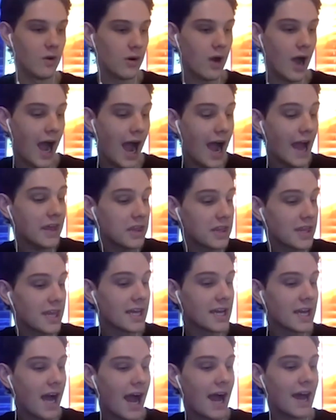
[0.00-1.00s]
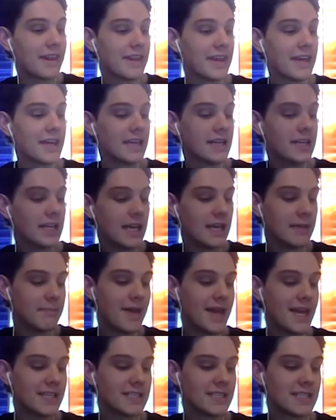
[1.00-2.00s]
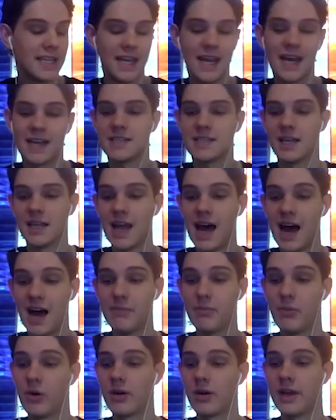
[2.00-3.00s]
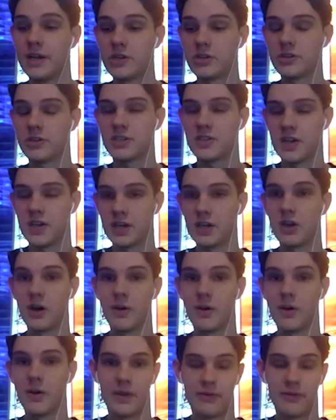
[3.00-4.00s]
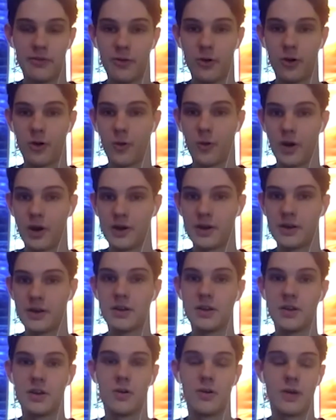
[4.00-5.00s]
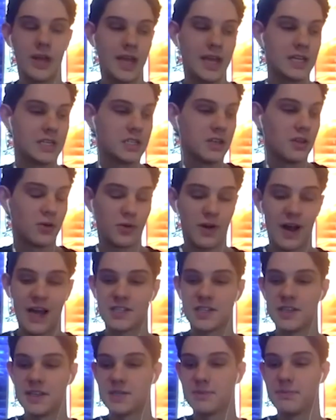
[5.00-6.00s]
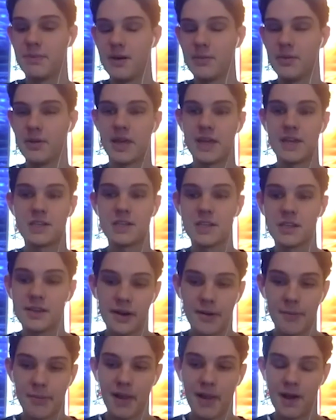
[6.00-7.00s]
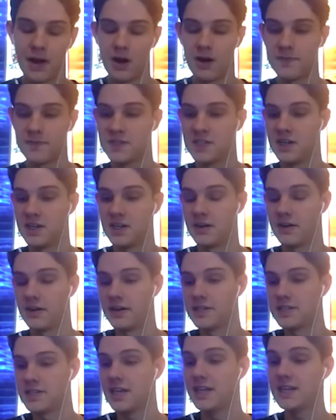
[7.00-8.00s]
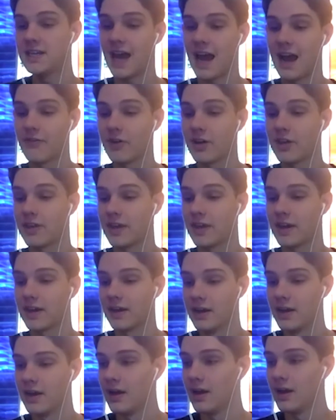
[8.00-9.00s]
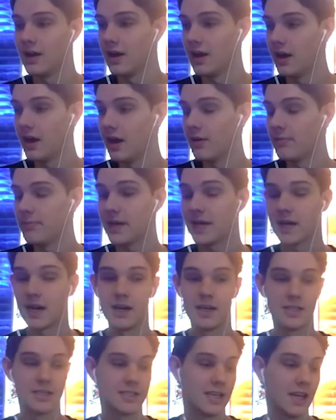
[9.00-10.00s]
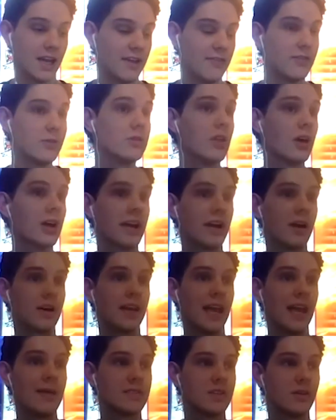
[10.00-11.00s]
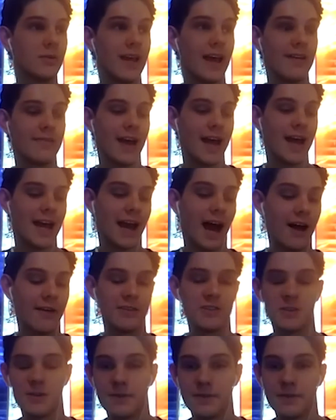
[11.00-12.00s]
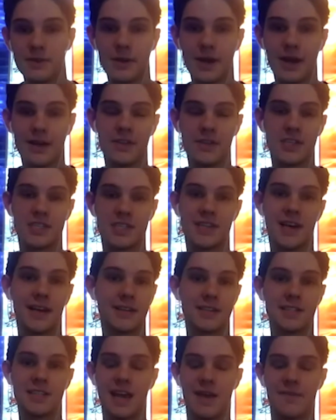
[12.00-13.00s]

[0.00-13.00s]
I think it makes the Nets a lot more interesting going forward, into the rest of this bubble, into their playoff series, into everything. Because if you look at our games that we have ahead, obviously we have this Celtics game